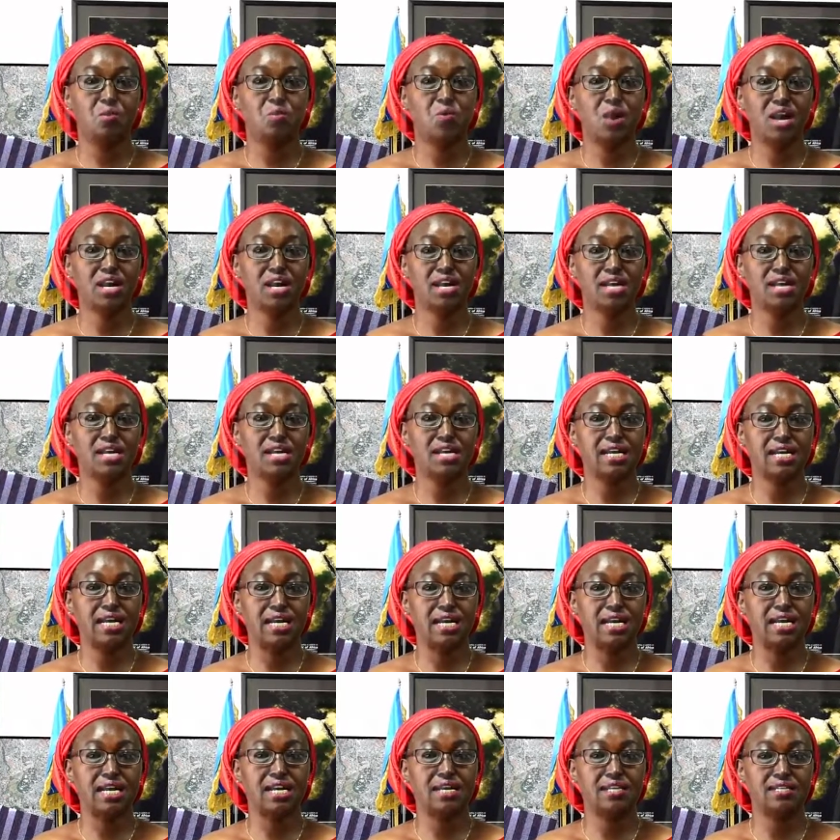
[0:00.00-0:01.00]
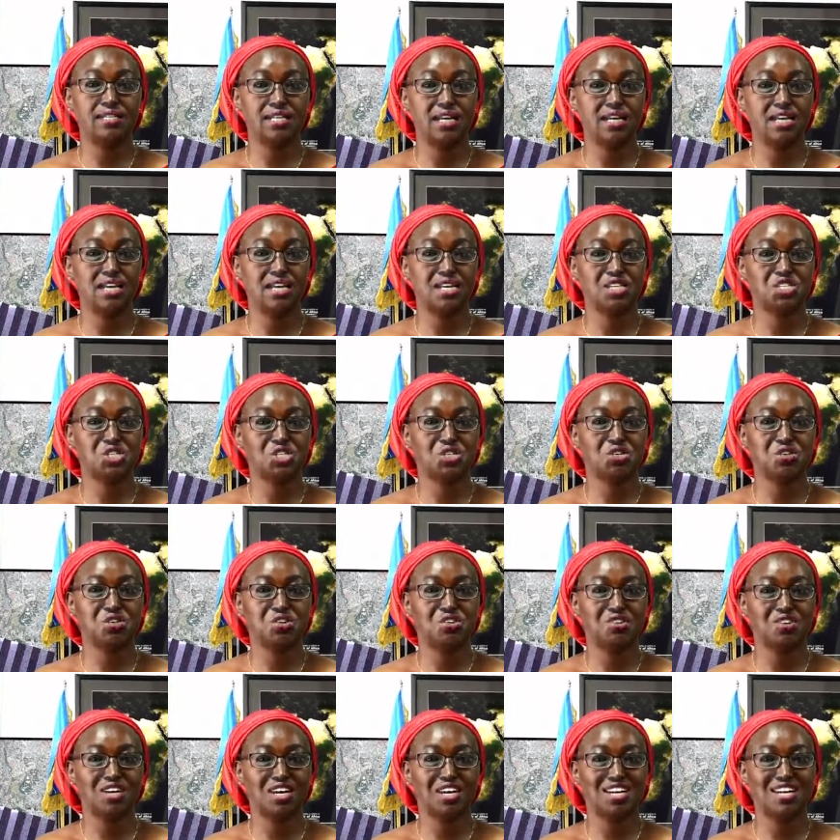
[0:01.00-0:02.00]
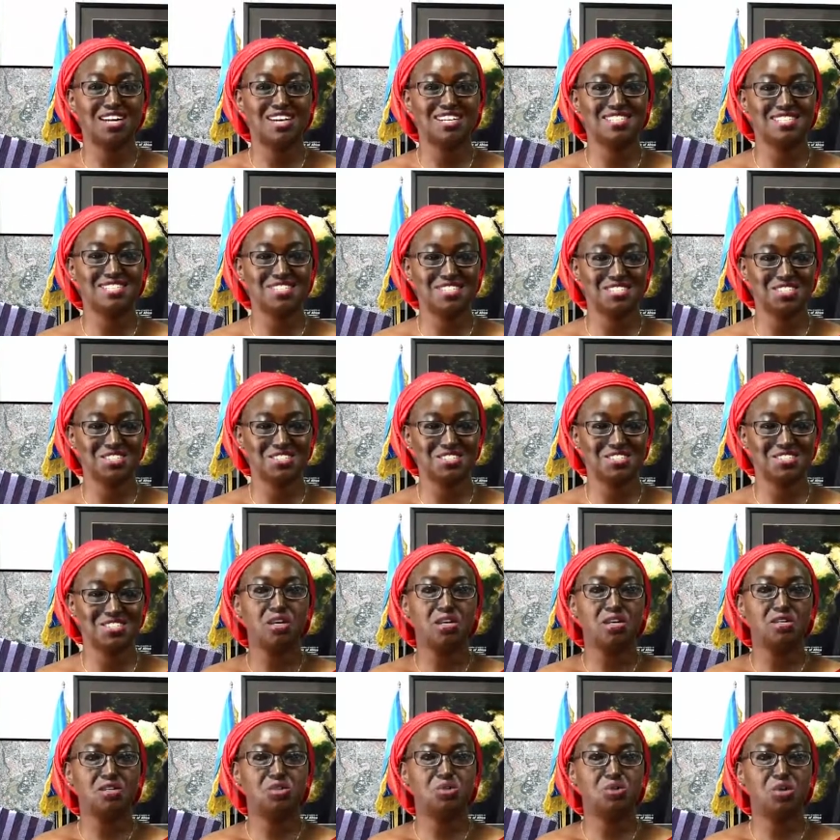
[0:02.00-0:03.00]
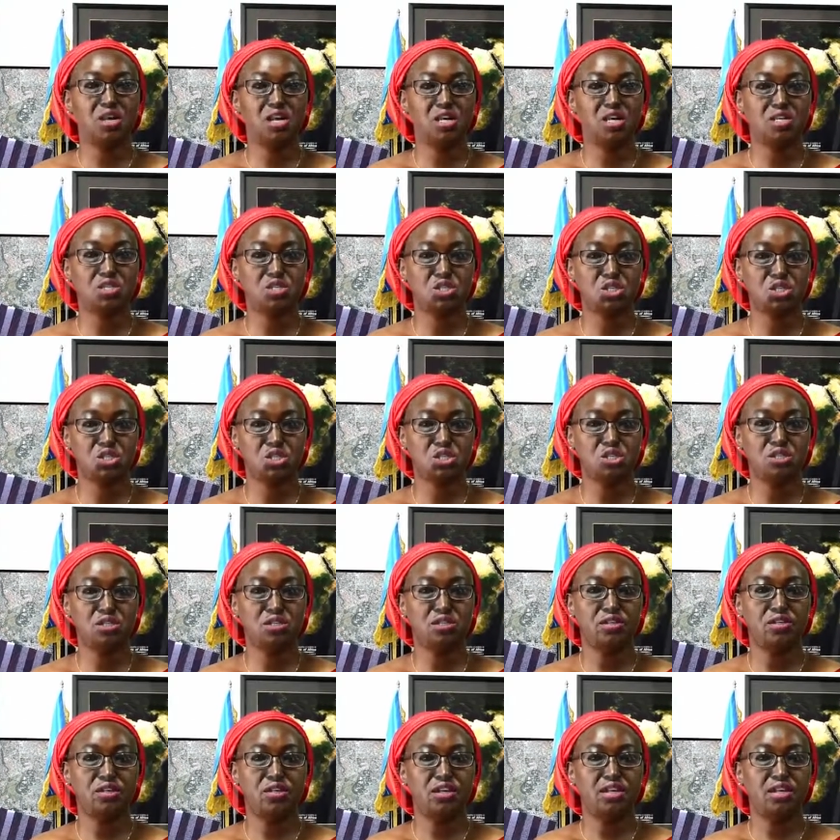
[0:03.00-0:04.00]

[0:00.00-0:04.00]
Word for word: working in international organizations to ensure